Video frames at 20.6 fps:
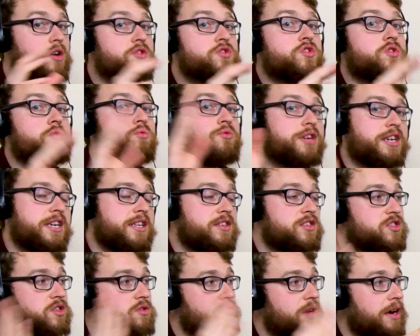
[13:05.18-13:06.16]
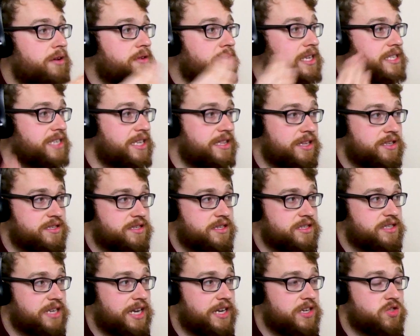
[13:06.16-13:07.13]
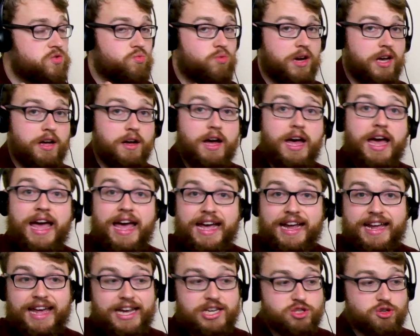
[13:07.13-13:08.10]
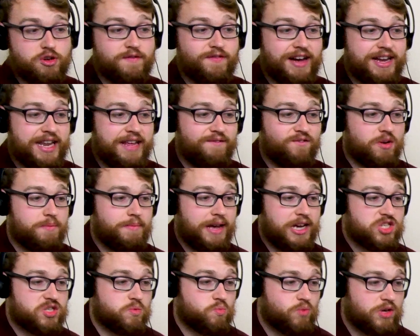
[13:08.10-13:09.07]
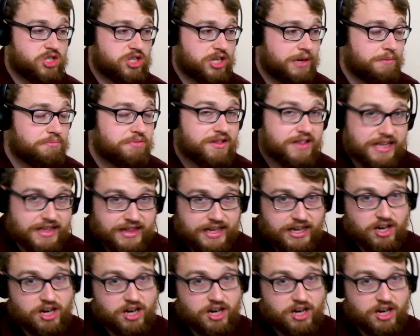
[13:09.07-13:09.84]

Also read in surrounding sentences as well, in case you find information which completely